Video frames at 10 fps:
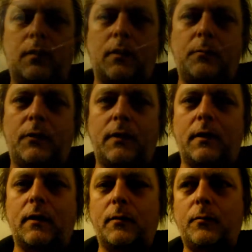it's 10
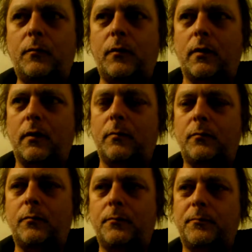p.m.
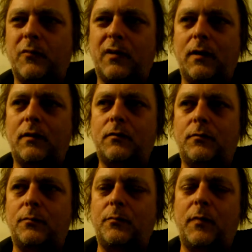Um, today's
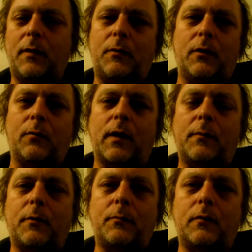maybe a
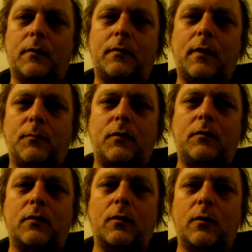wrap. I'm
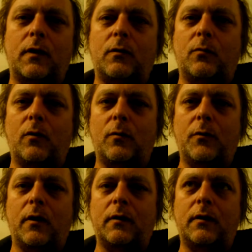tempted to go down to
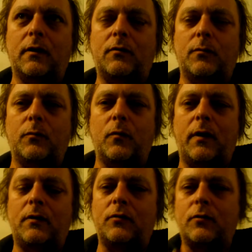Walmart and get some
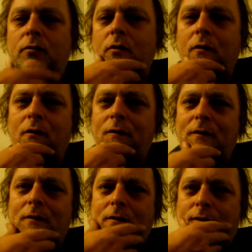razors.
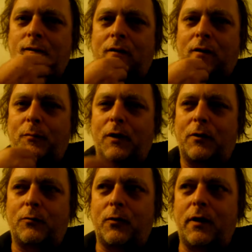I'm
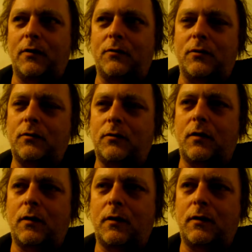out of razors
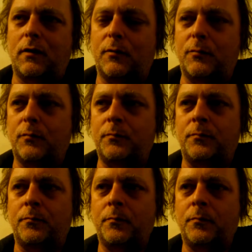and I'm